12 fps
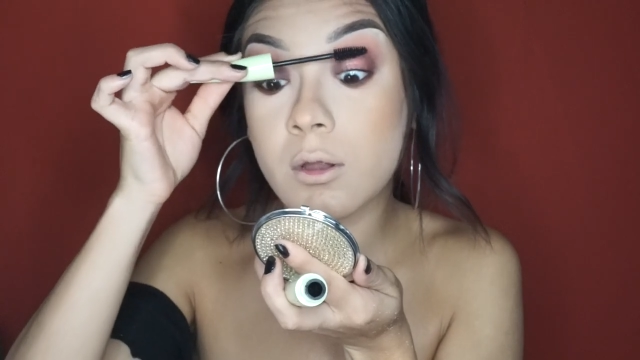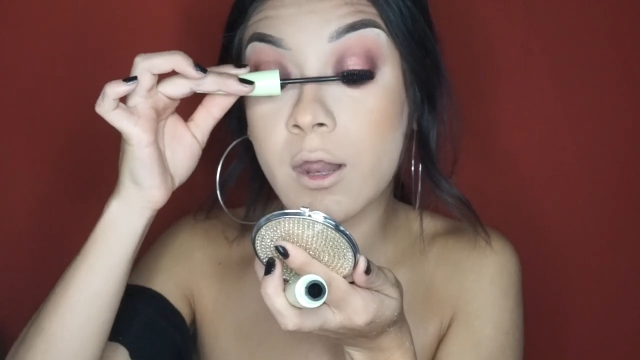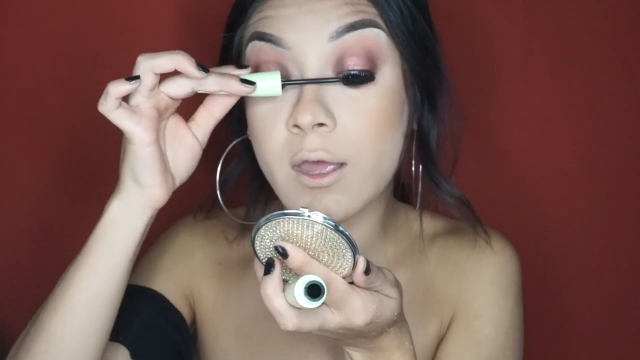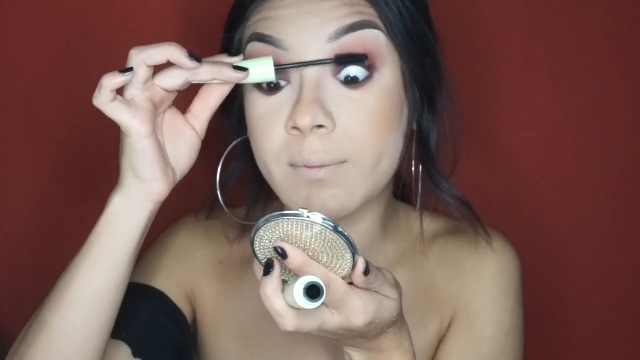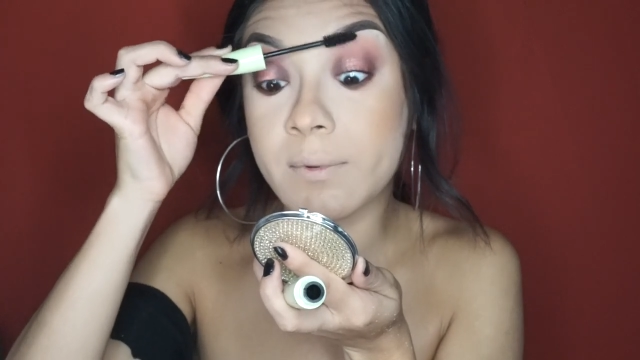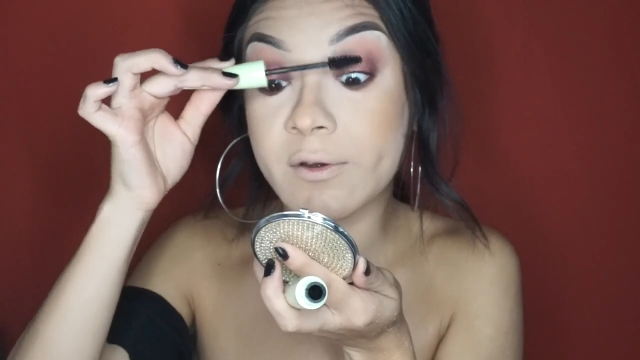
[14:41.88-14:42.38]

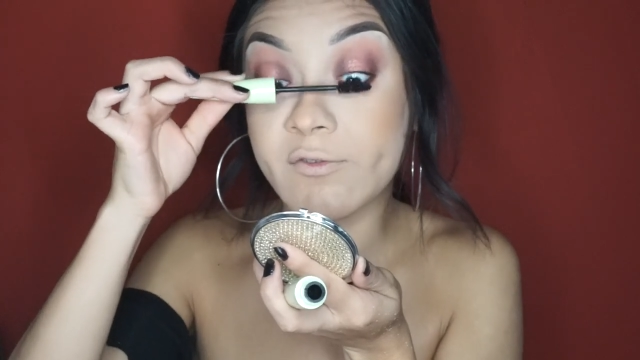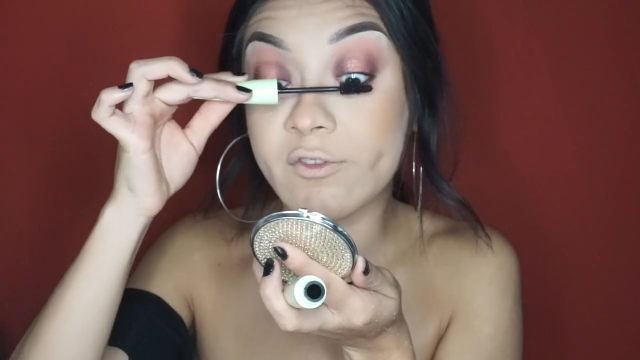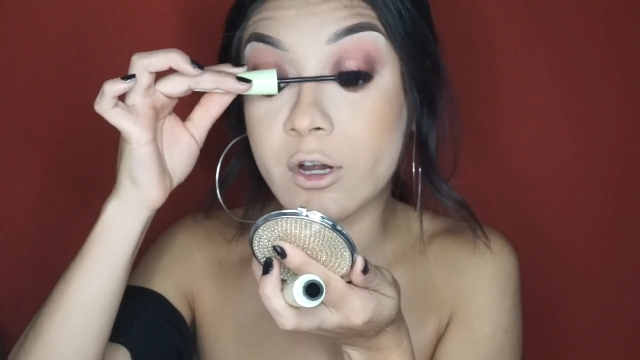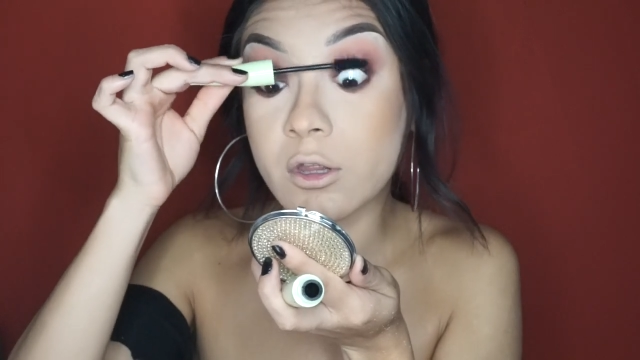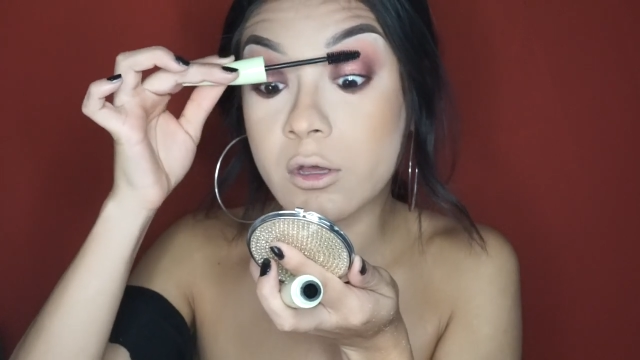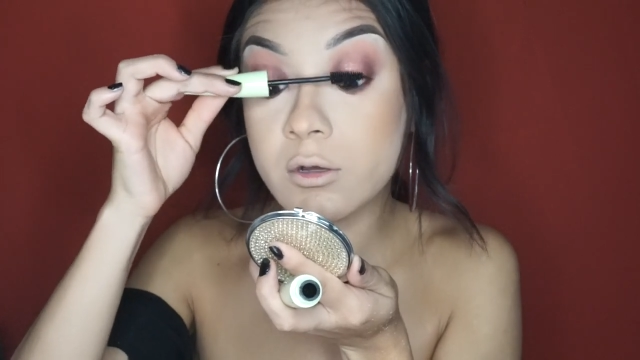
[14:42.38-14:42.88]
like
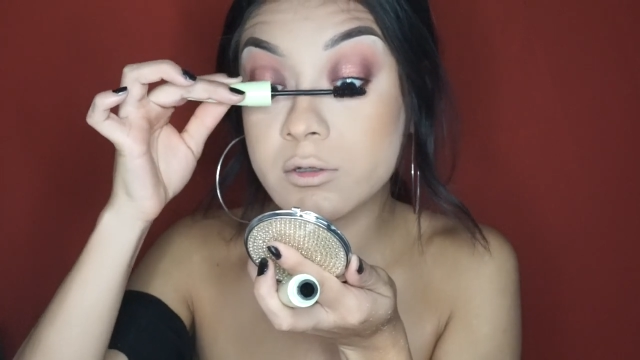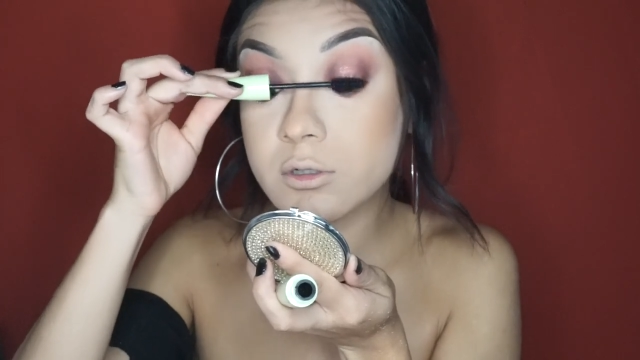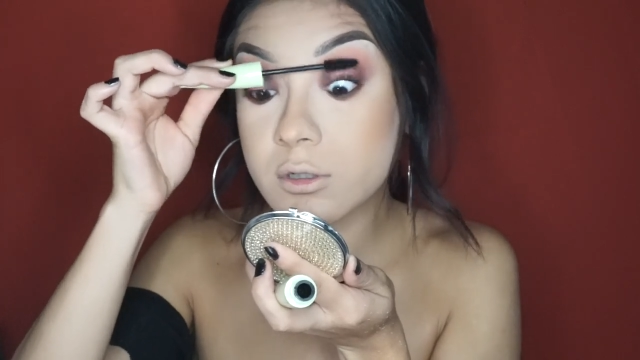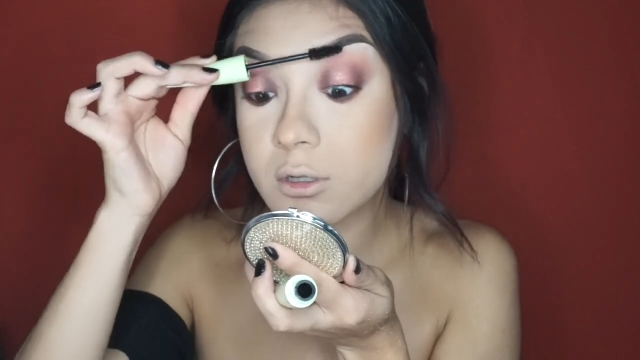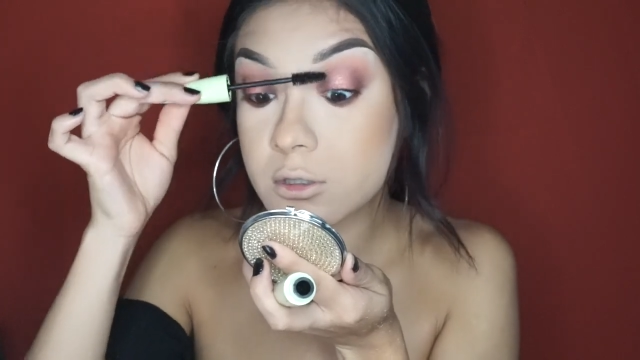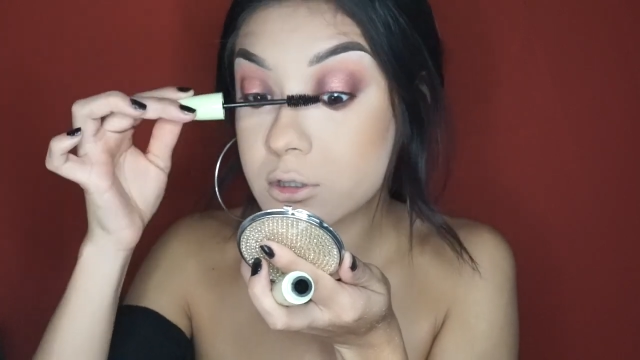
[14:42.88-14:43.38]
prefer
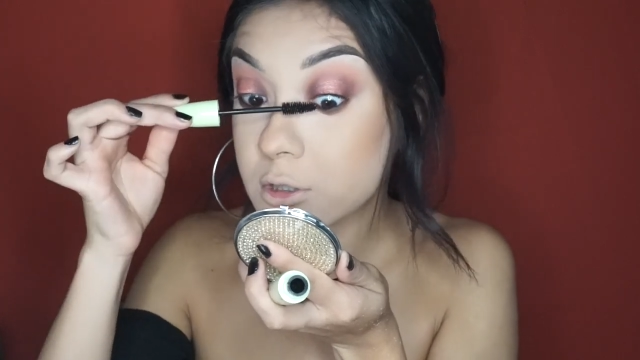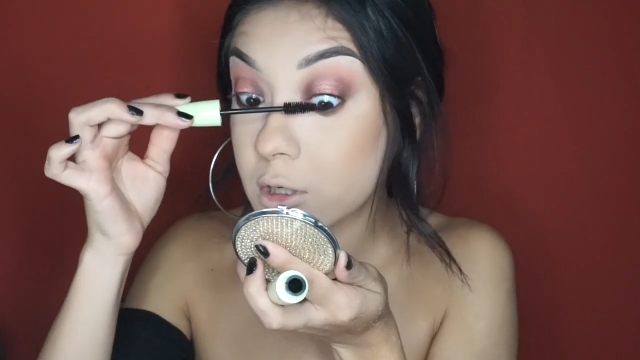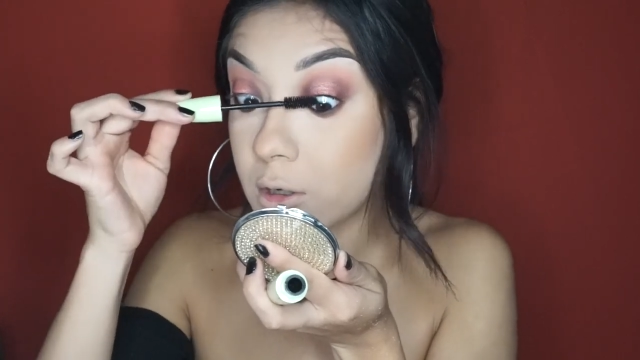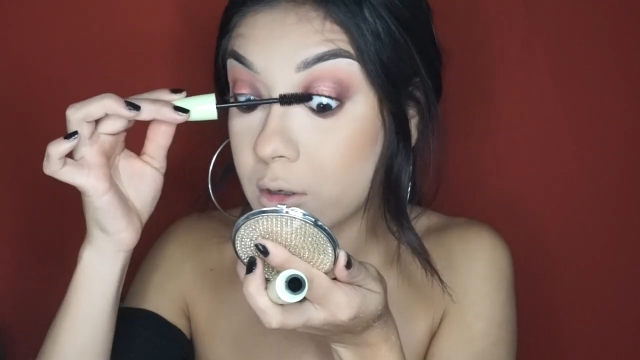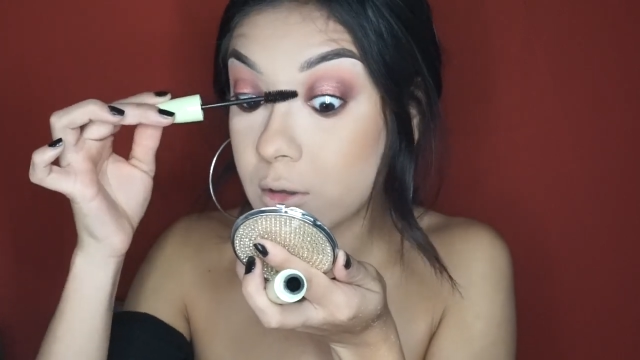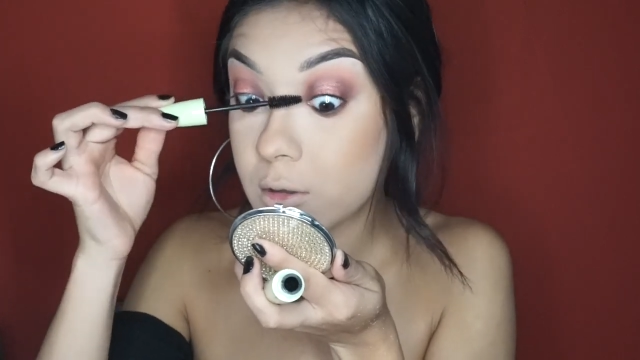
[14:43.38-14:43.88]
those
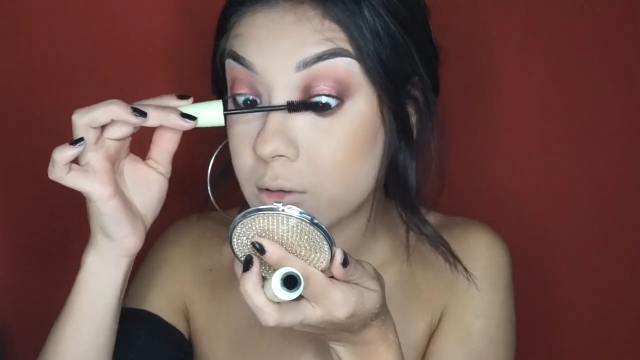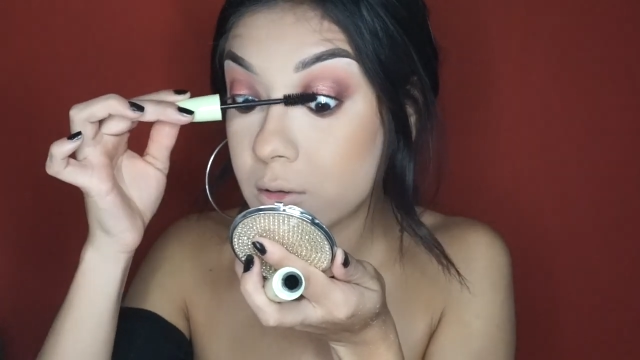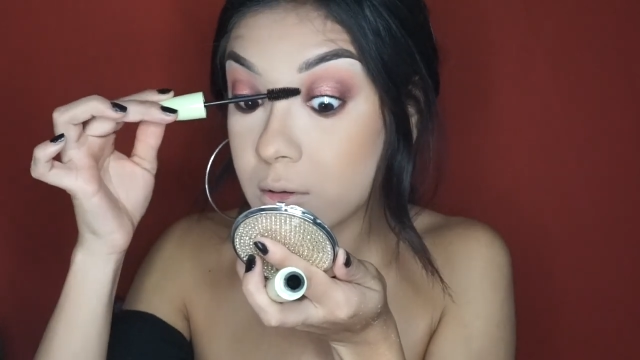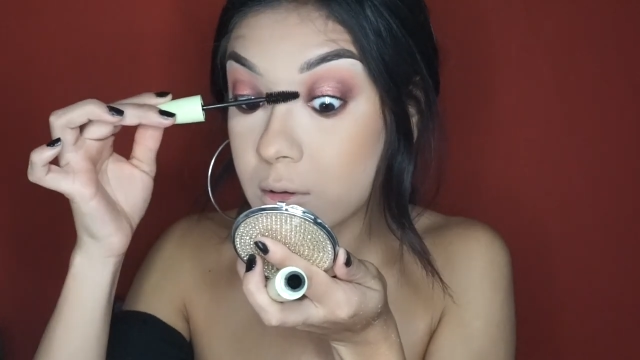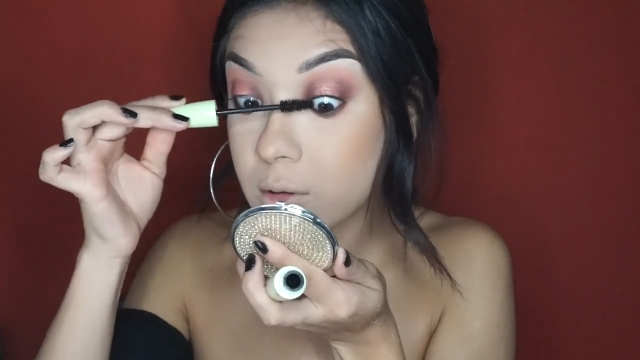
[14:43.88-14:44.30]
so